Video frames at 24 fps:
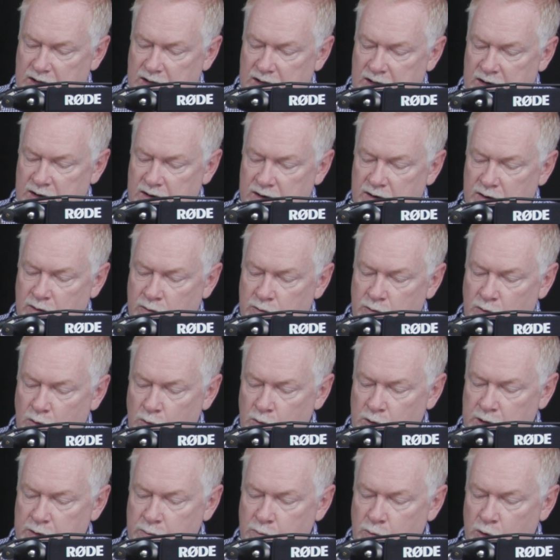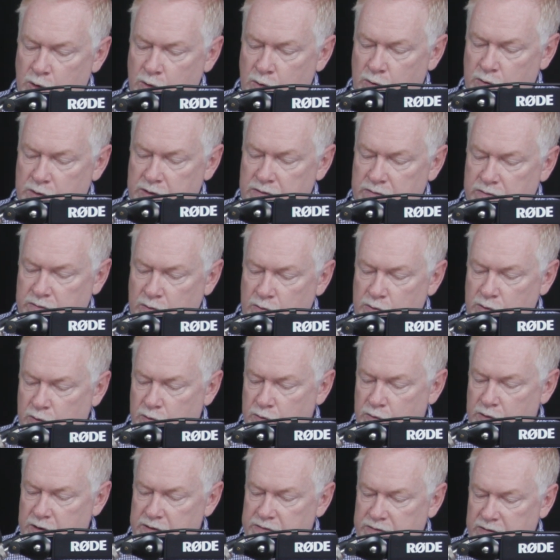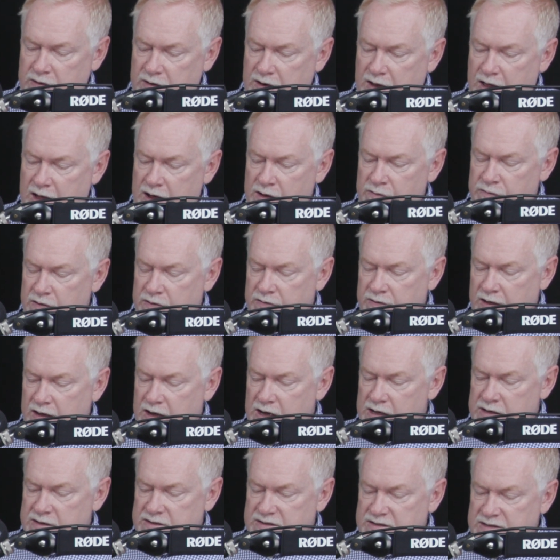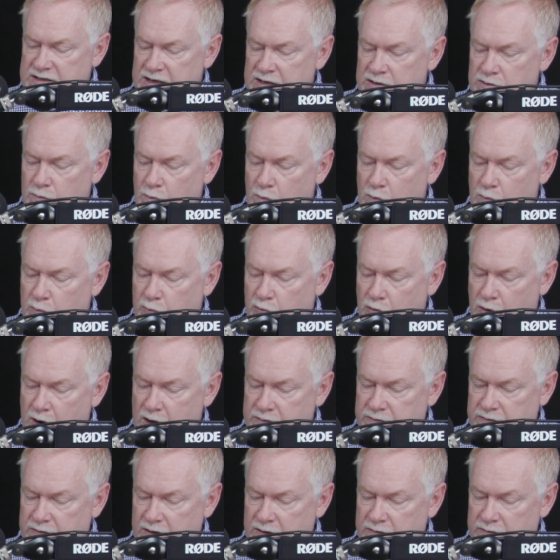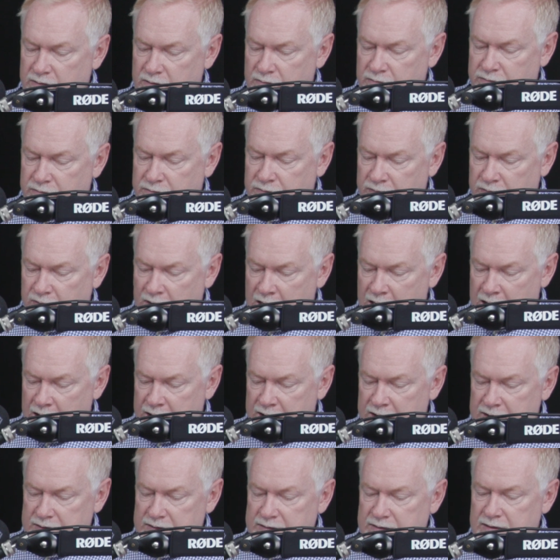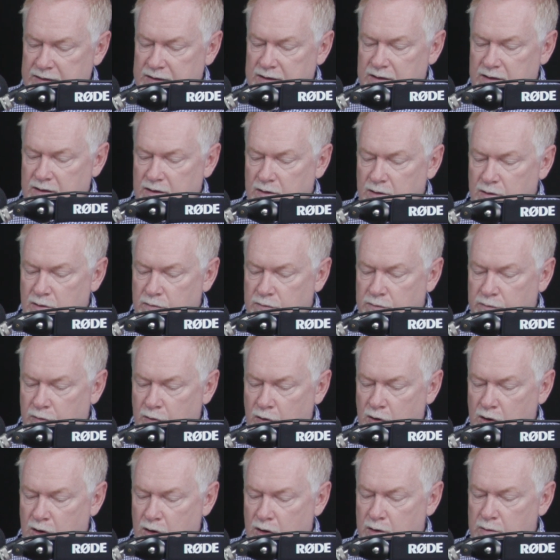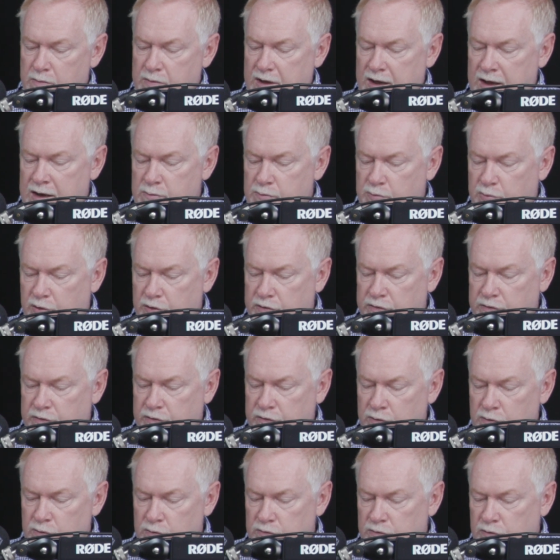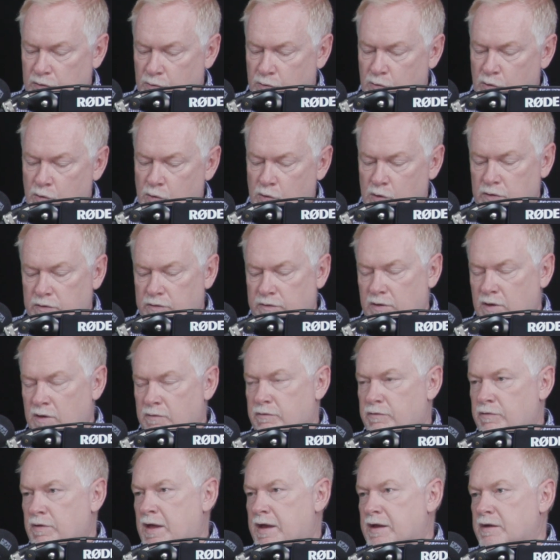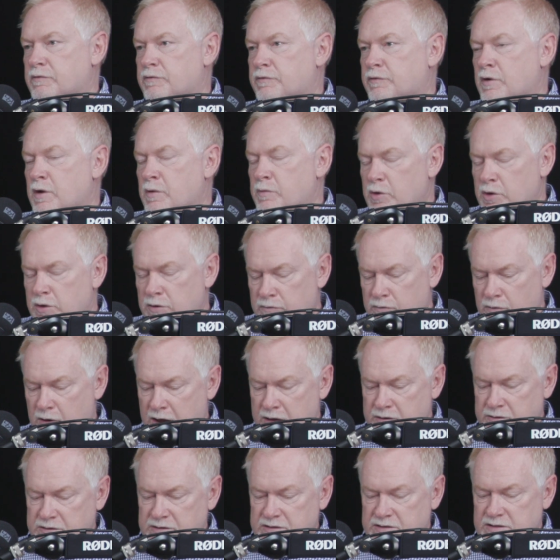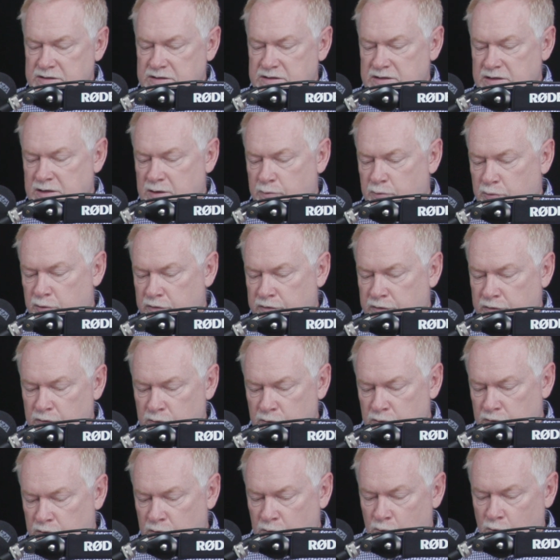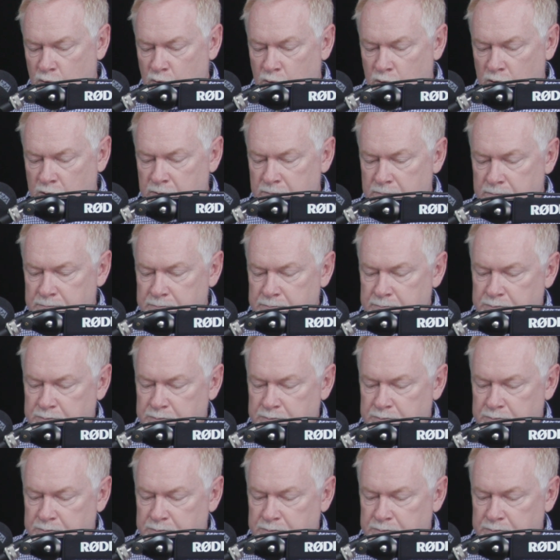in an unholy world. And so the Christian life is a continual process of flight from and pursuit towards, a flight from unrighteousness and a pursuit toward